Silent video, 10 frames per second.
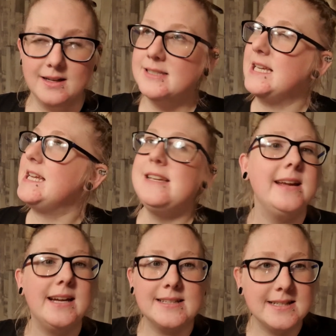It's a
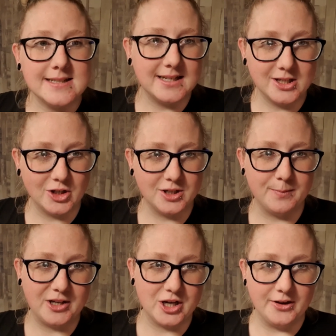year since I started
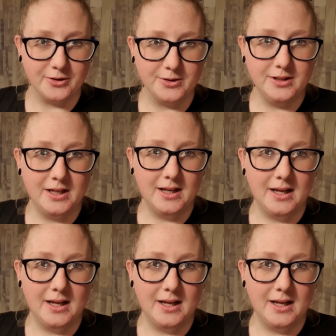my channel.